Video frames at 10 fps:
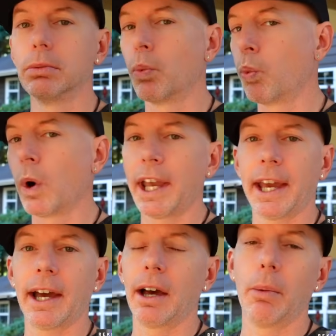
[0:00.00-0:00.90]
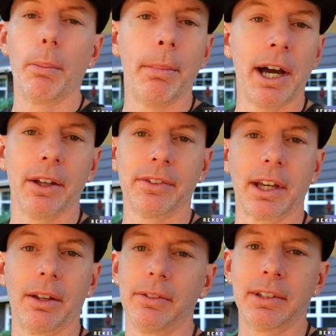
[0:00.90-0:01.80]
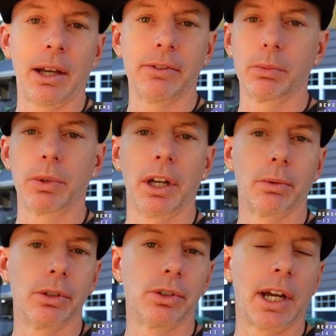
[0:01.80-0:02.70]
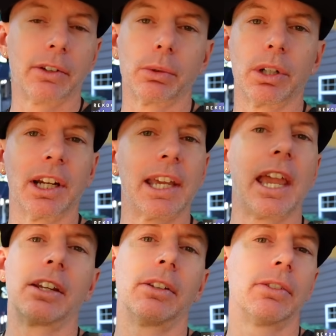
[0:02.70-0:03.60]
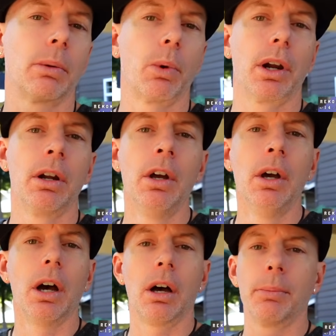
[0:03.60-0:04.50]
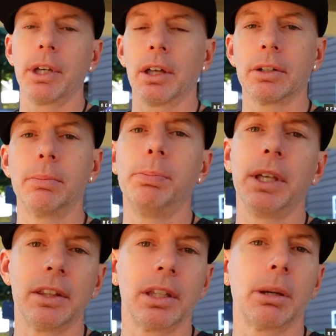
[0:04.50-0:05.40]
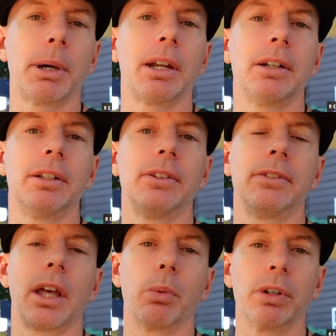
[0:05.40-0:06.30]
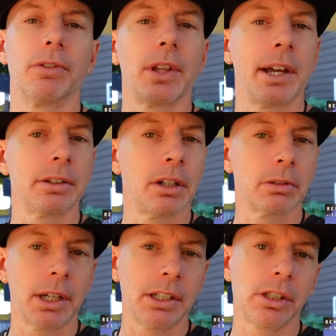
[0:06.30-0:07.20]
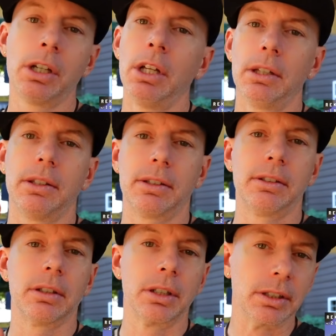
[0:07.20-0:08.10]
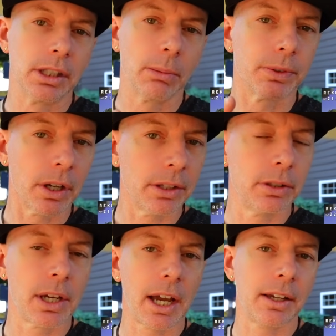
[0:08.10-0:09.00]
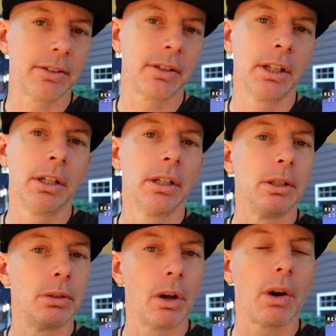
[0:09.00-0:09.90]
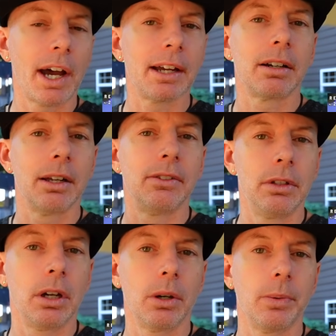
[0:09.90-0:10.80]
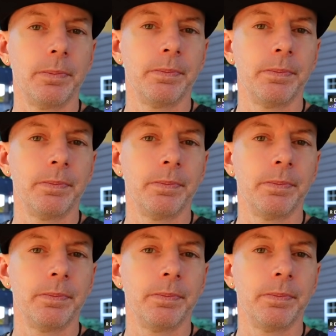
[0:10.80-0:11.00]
way out, miles out, down some railroad tracks or in a canyon somewhere. Um, the other big thing about it is, is that when you're flying long range, this is a good tip for all you guys, you go higher as you go.